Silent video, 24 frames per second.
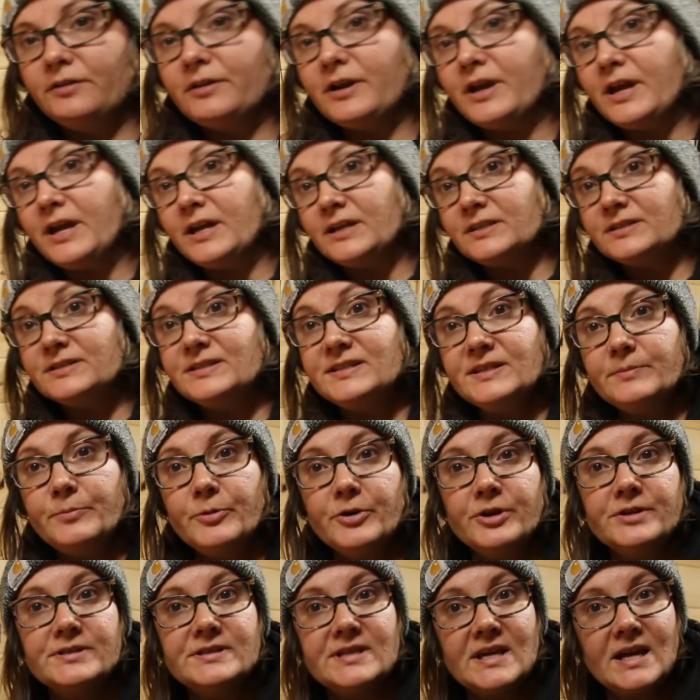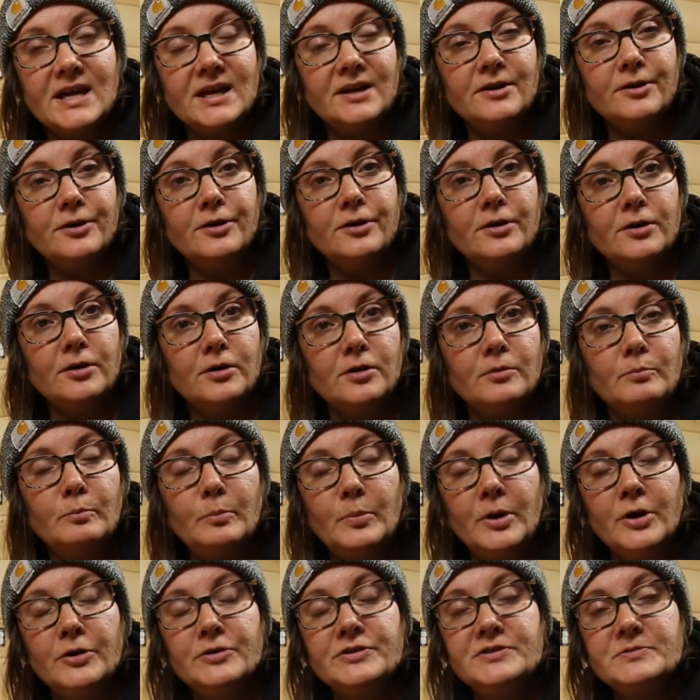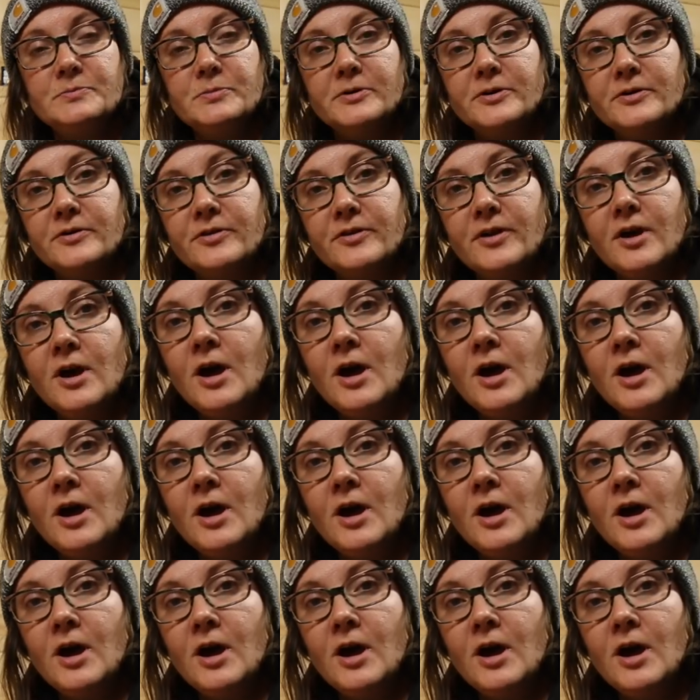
right, Zipper has had her post-birth